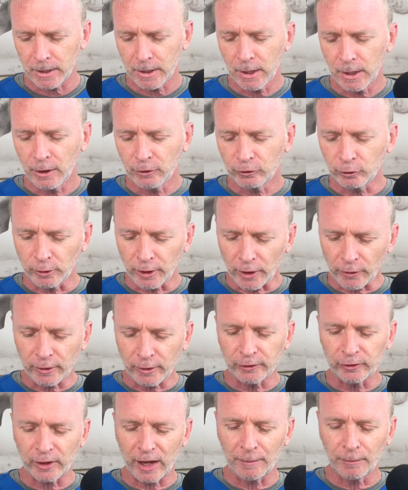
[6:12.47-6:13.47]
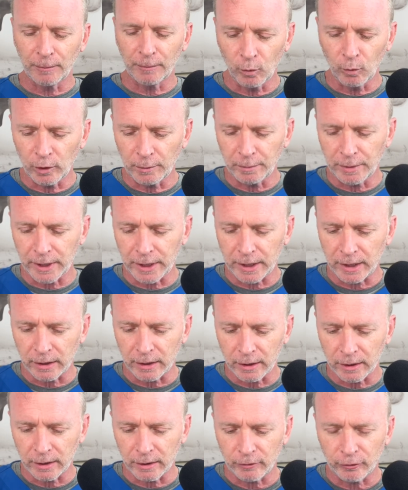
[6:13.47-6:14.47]
So another example would be,
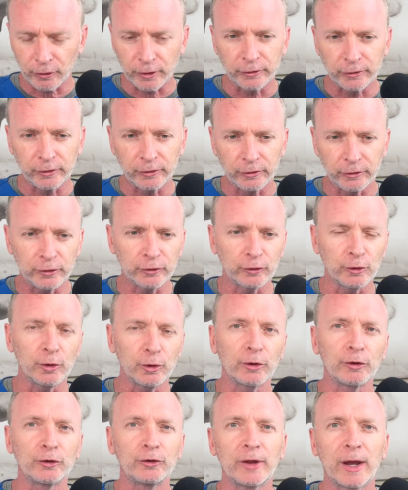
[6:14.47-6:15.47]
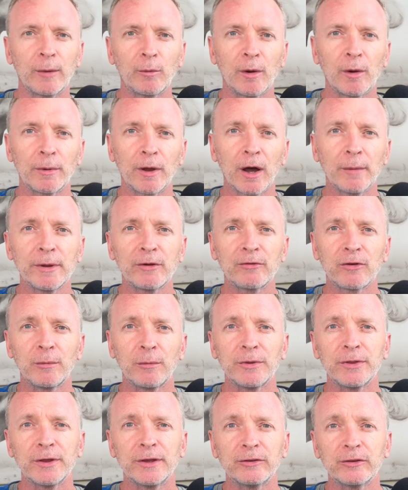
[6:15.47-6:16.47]
just so you understand where I'm coming from
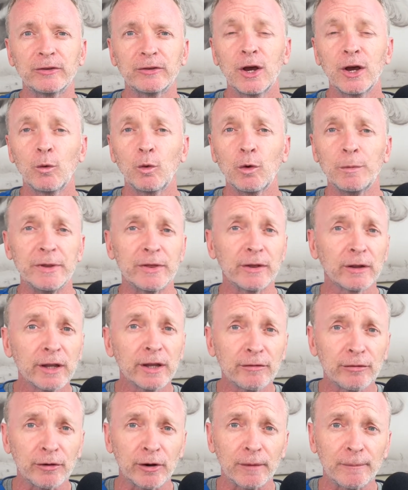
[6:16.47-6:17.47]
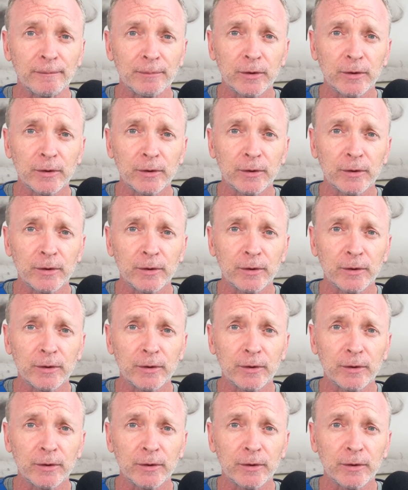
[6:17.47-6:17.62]
with this, would be the liver.